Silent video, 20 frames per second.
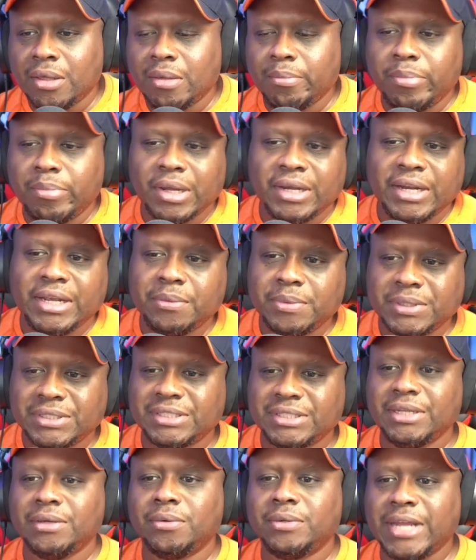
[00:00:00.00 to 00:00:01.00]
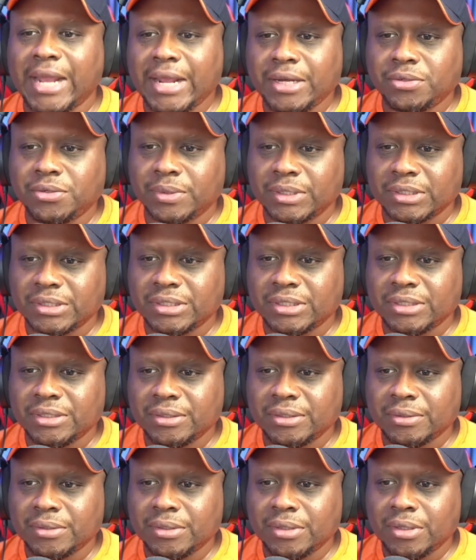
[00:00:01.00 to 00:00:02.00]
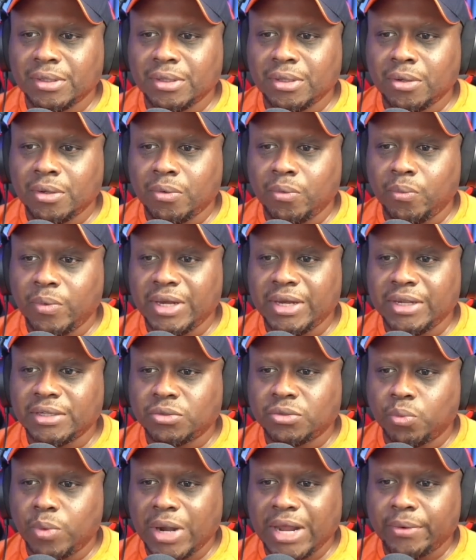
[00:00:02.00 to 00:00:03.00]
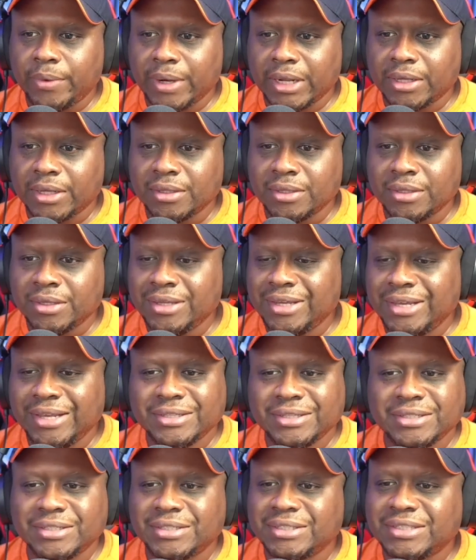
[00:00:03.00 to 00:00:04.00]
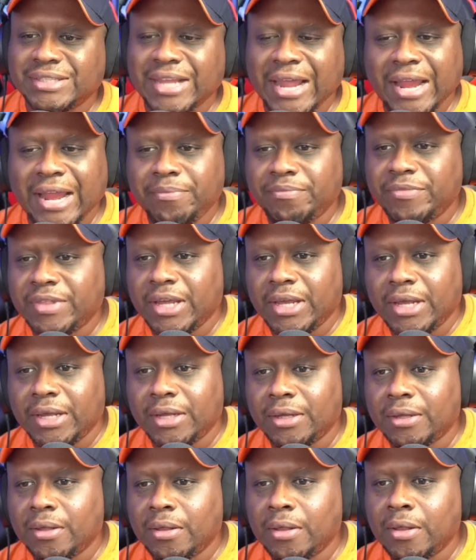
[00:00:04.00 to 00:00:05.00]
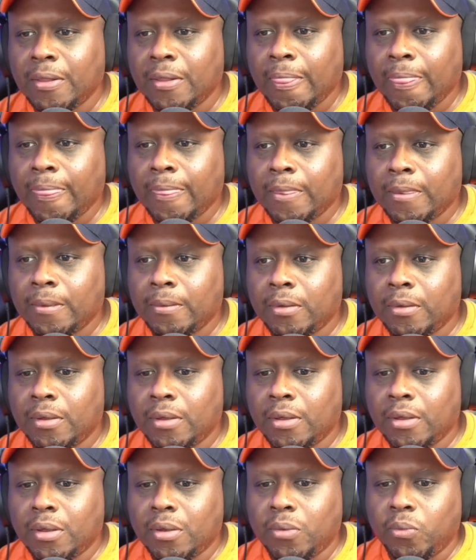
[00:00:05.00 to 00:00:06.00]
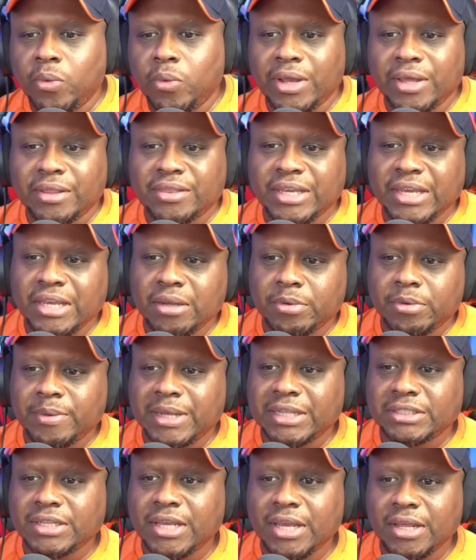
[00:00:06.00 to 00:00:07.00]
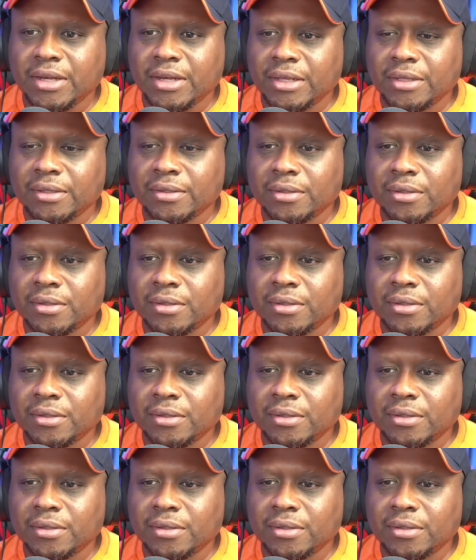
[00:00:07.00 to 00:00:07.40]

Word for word: But he was still dangerous with his rhetoric. It's the same thing with Ibram X. Kendi.